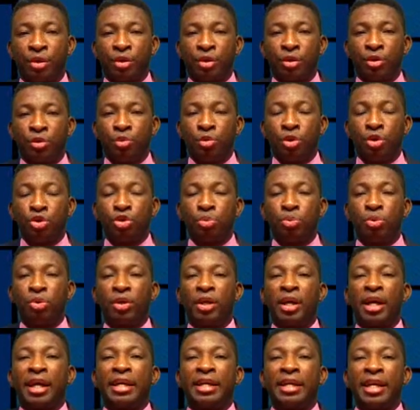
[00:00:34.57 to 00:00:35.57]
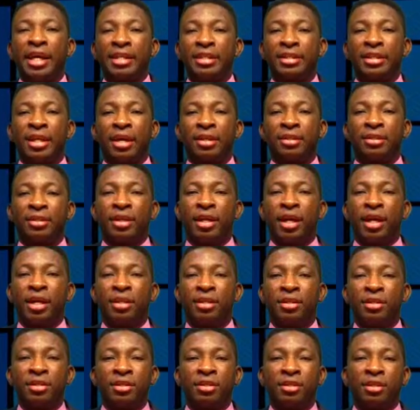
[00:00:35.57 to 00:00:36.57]
We'll also be looking at Nasdaq's
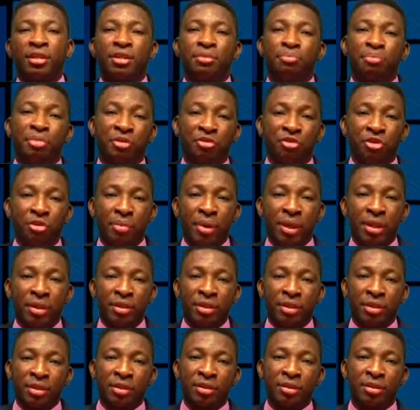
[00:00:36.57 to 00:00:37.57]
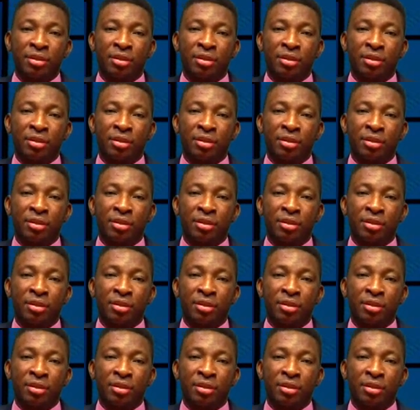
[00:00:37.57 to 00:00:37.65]
gains in performance